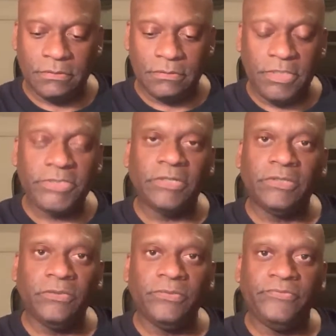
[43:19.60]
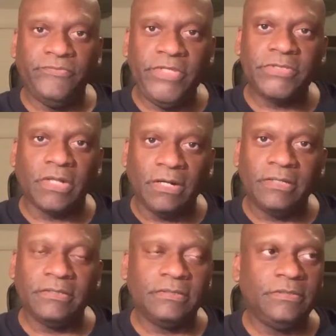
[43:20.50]
these aren't the these
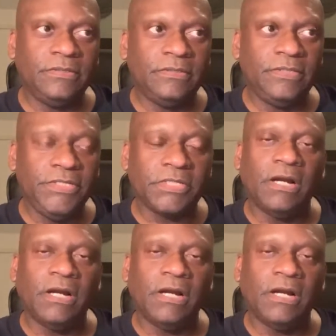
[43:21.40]
aren't these